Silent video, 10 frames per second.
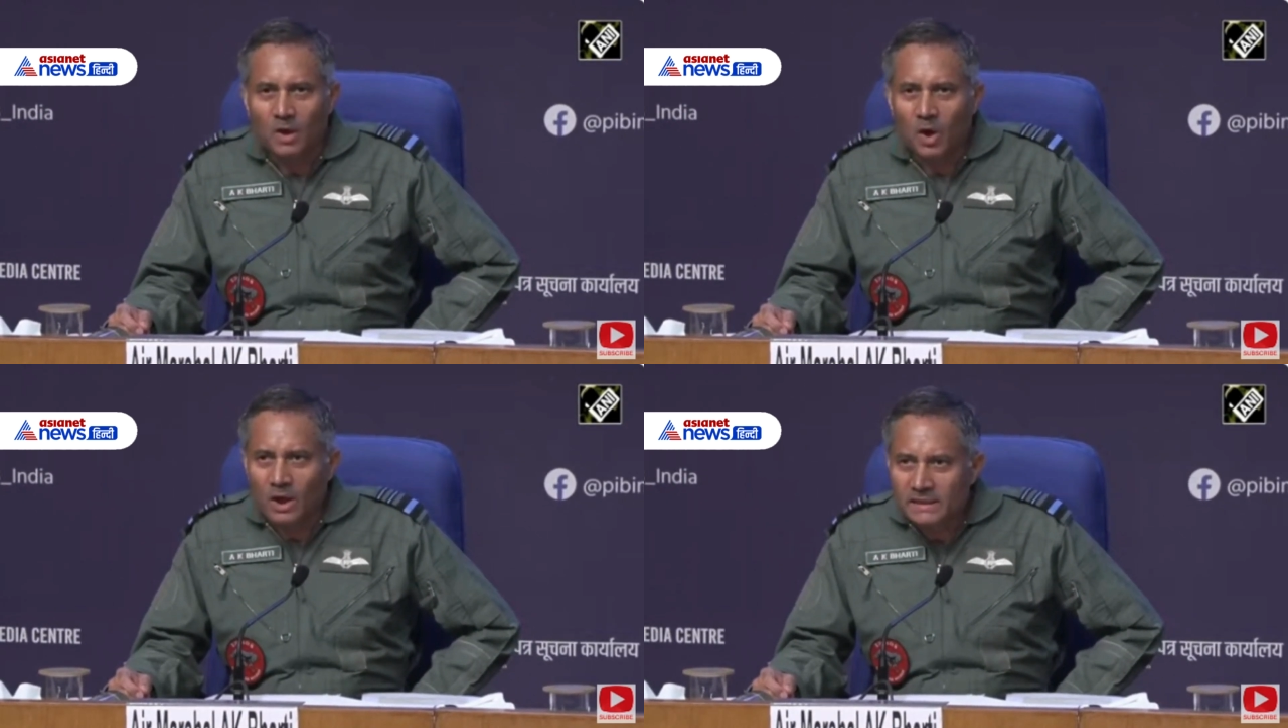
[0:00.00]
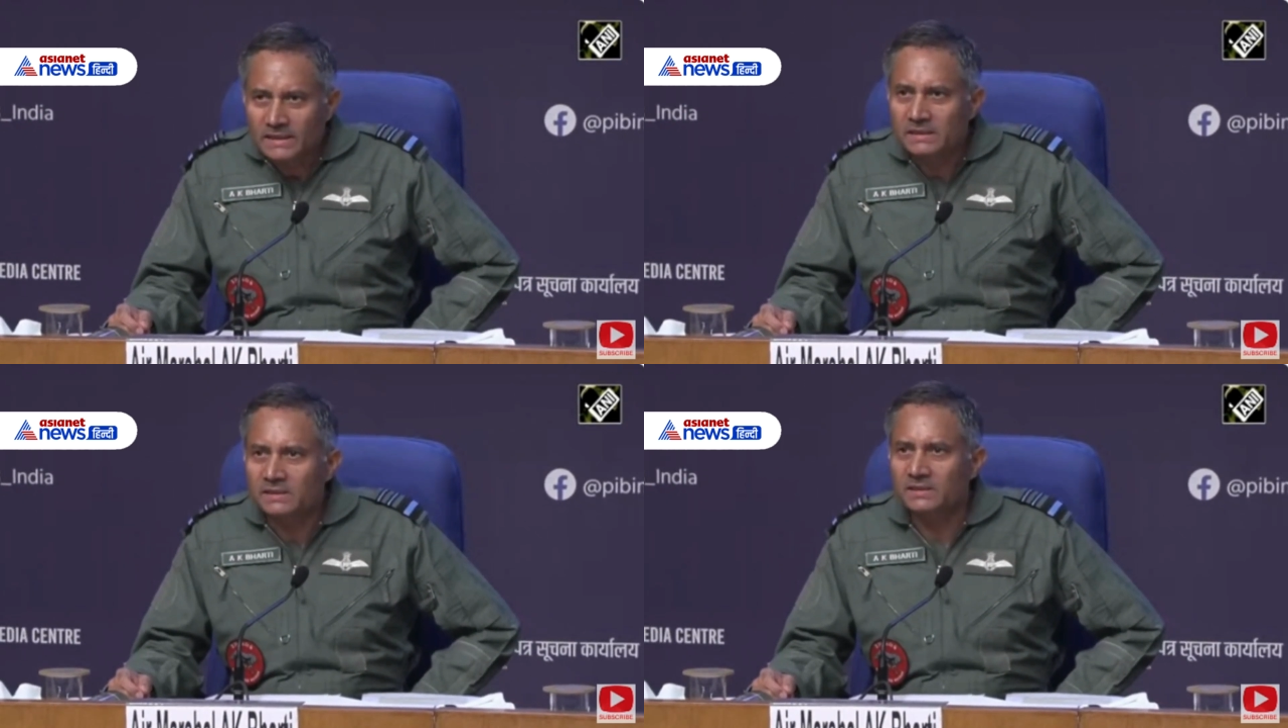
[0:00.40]
All
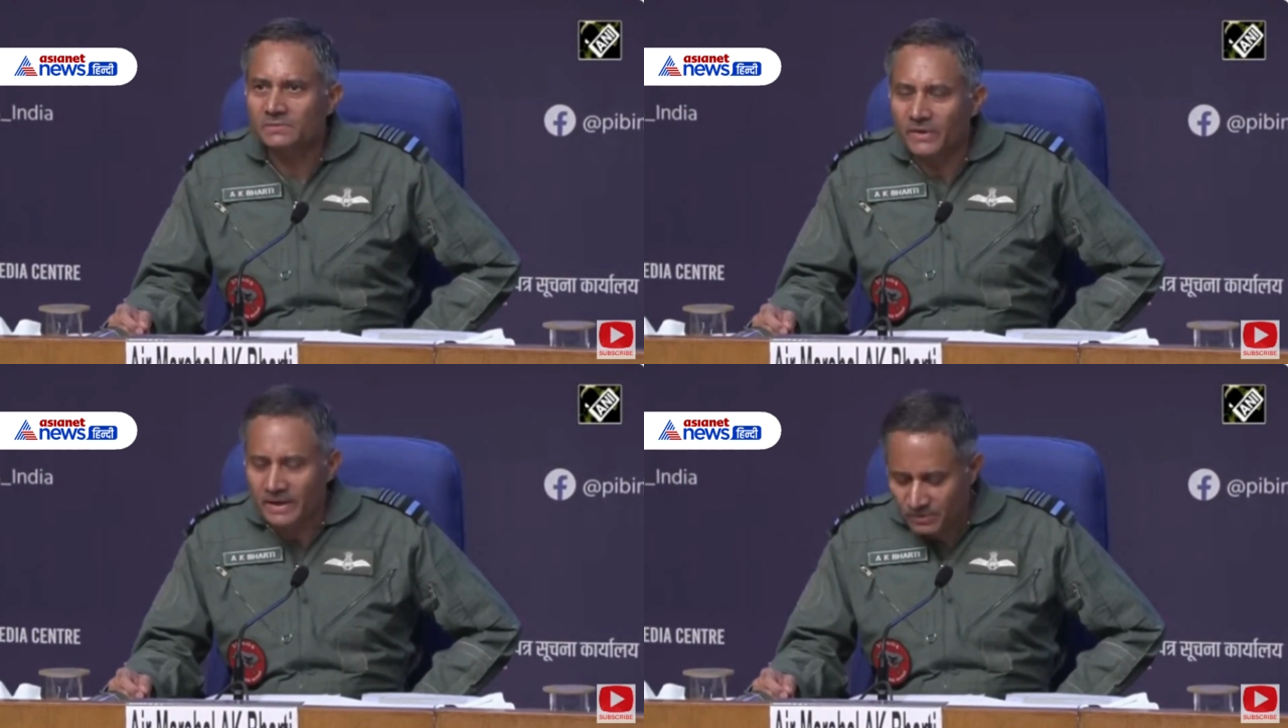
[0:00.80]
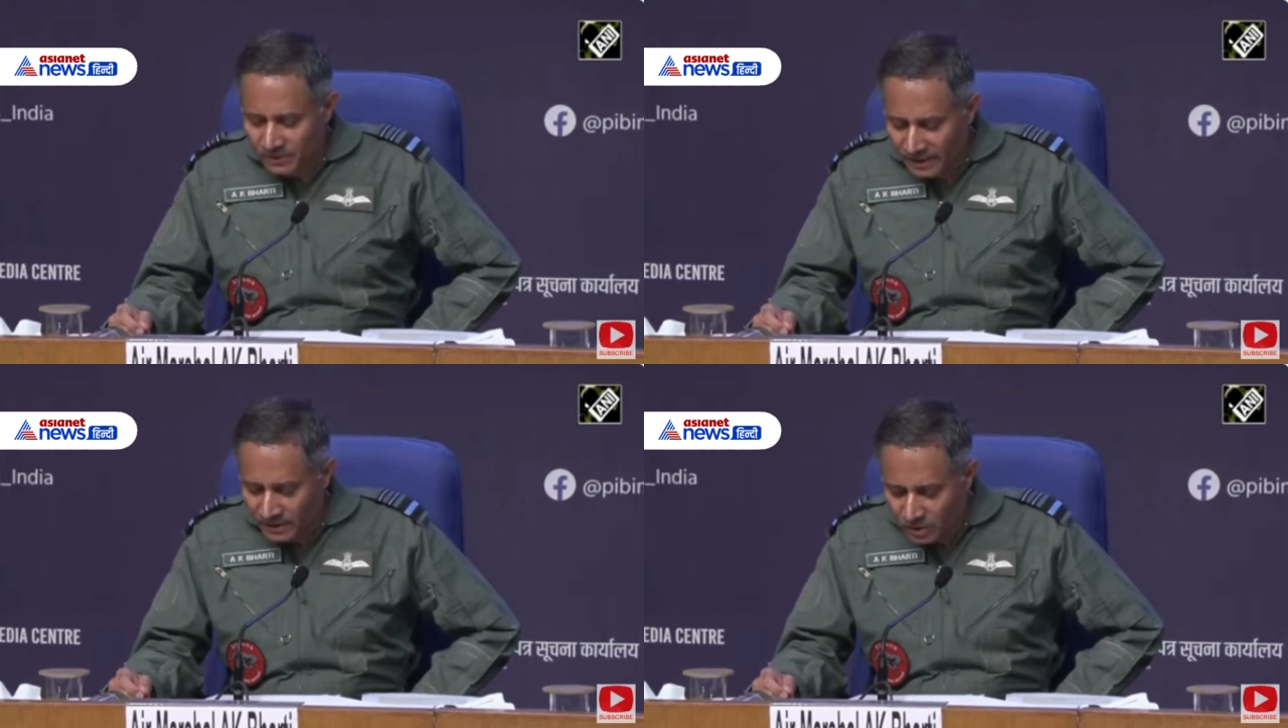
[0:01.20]
these waves
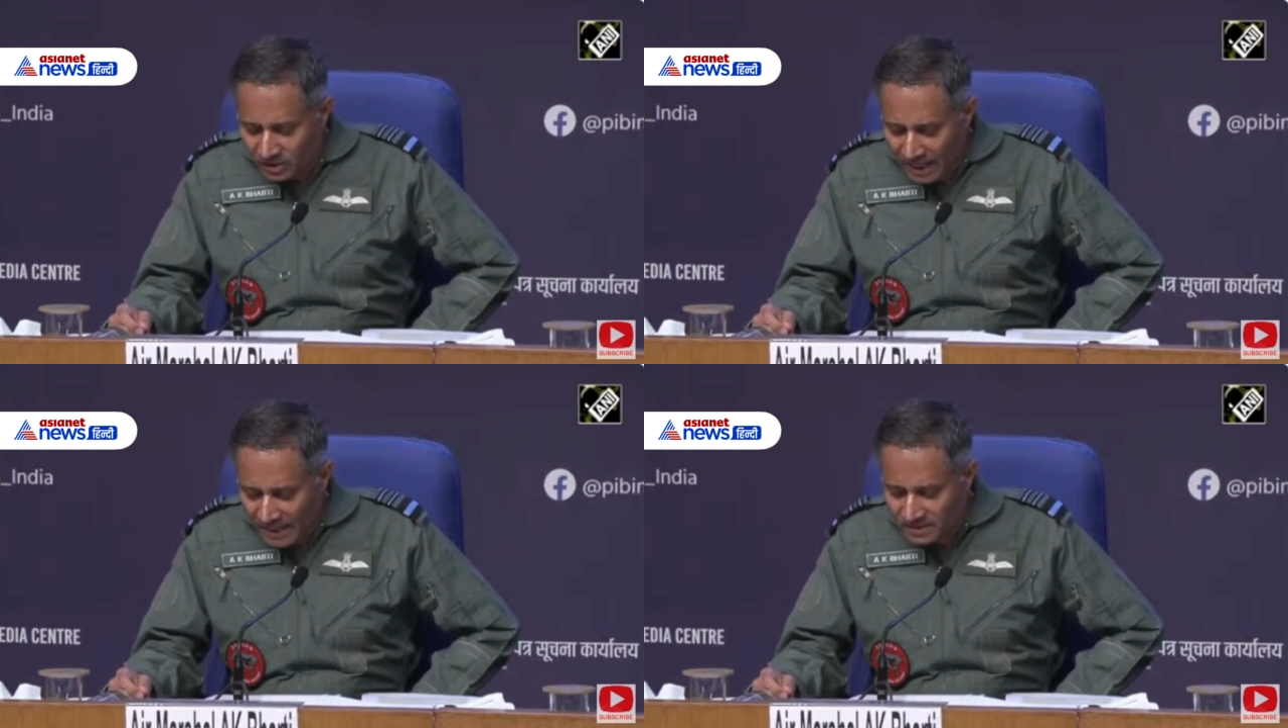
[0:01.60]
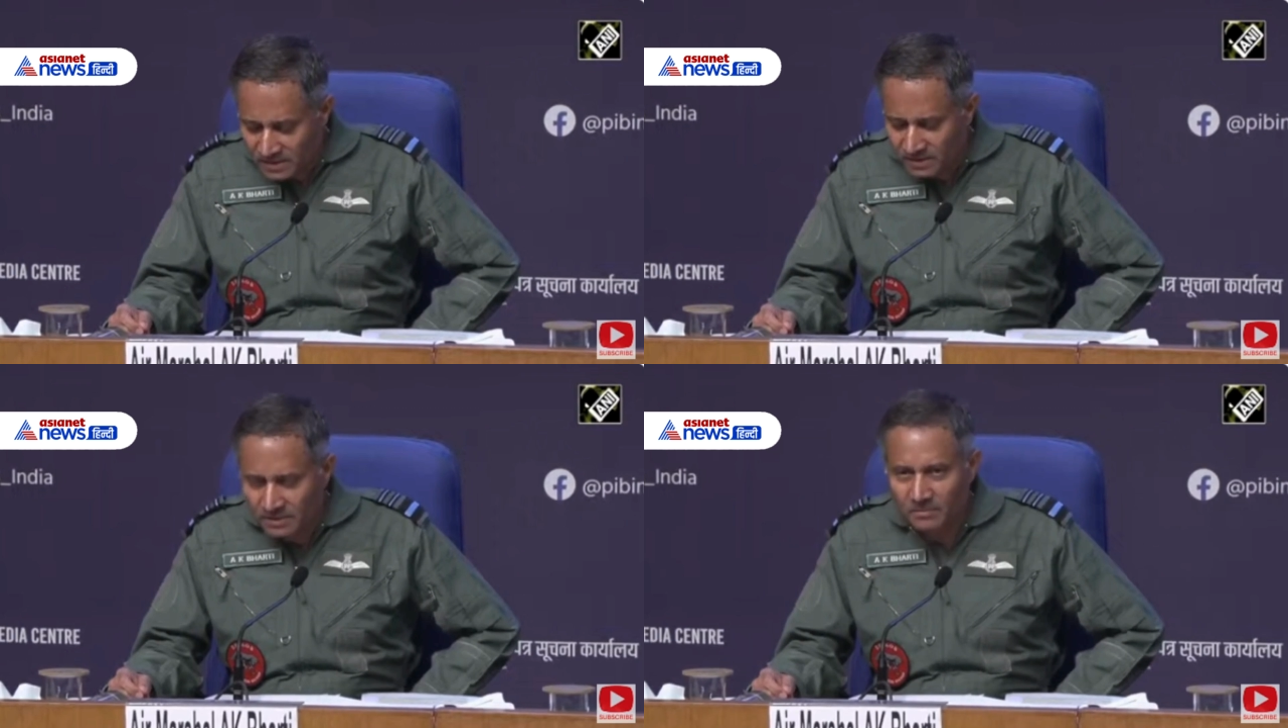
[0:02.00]
were
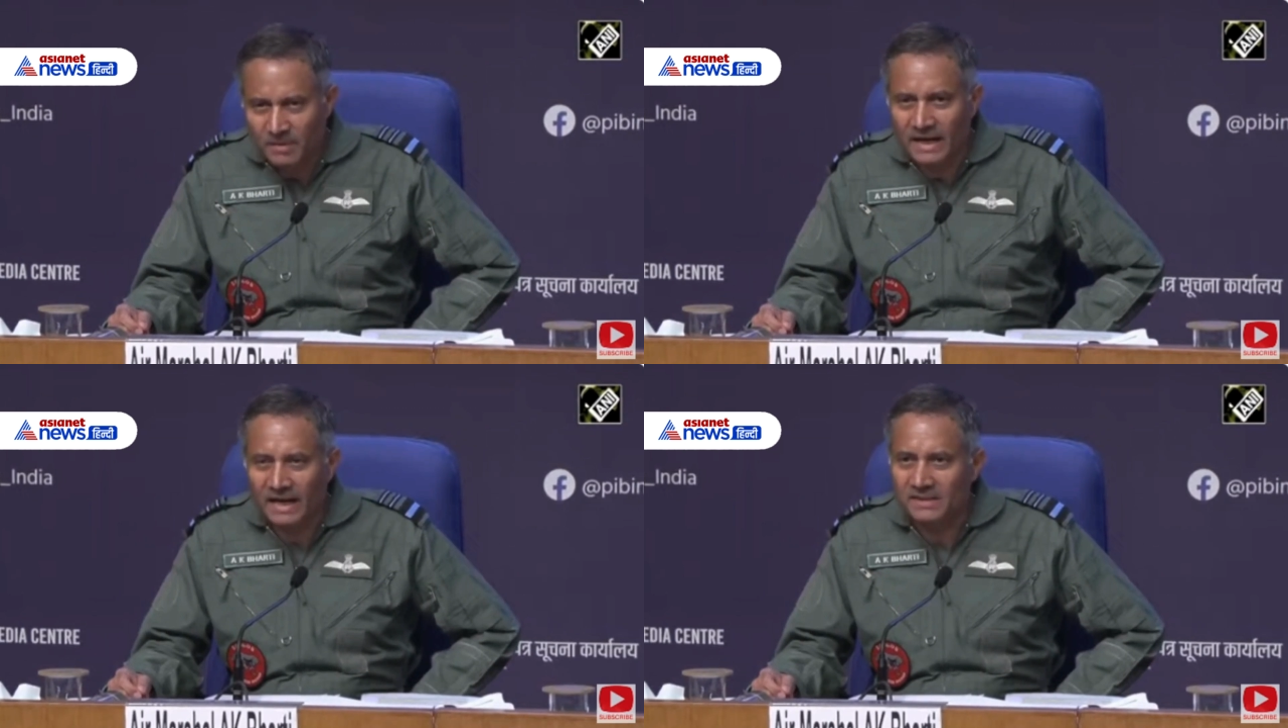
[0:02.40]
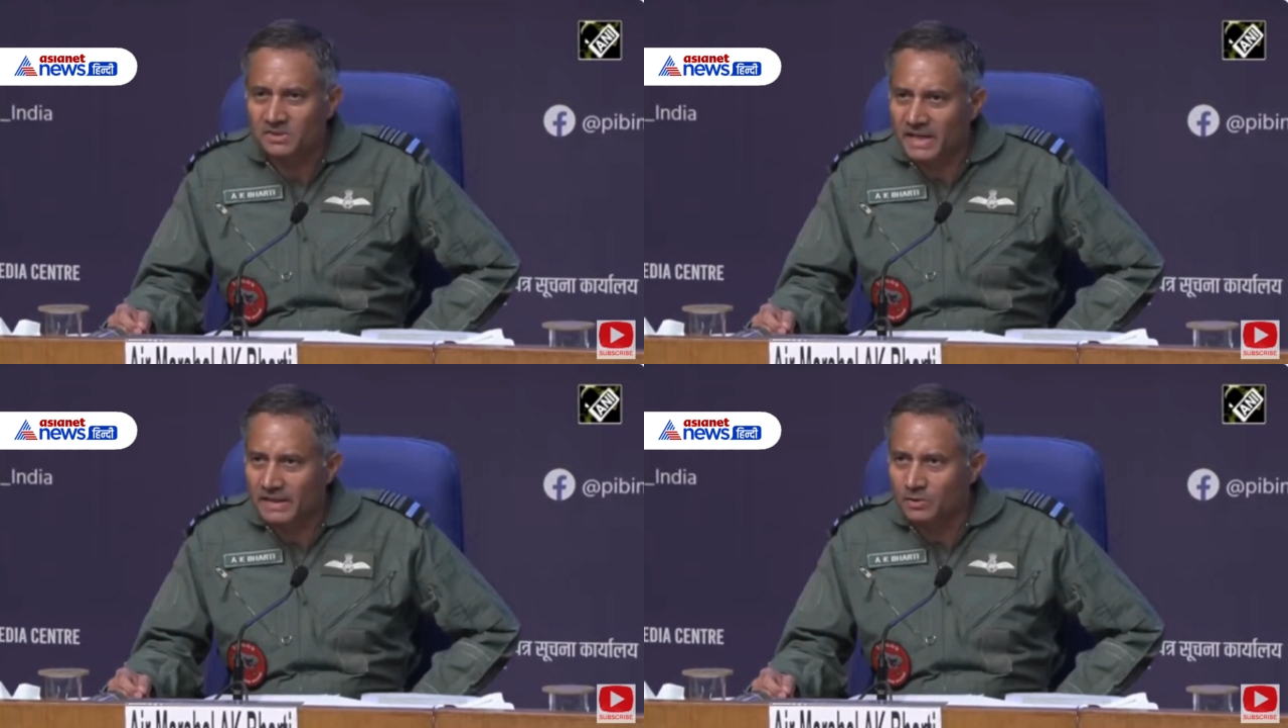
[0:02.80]
neutralized by our
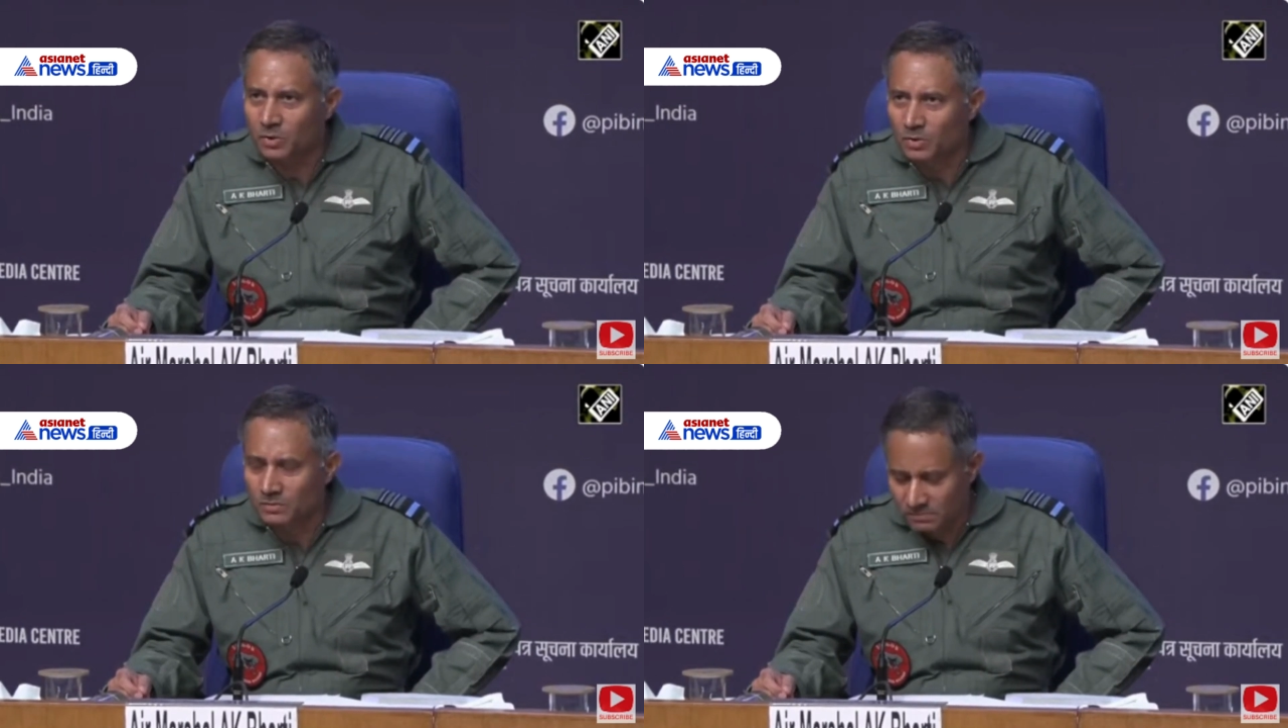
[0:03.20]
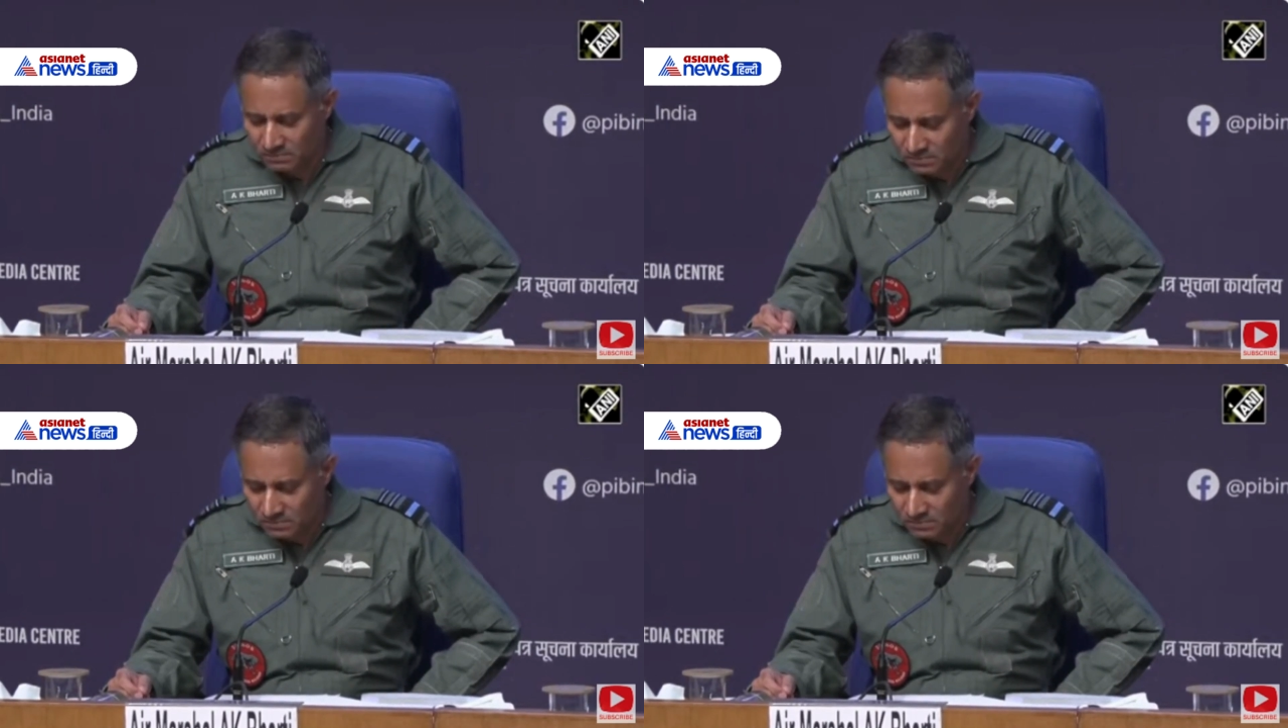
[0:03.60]
trained crew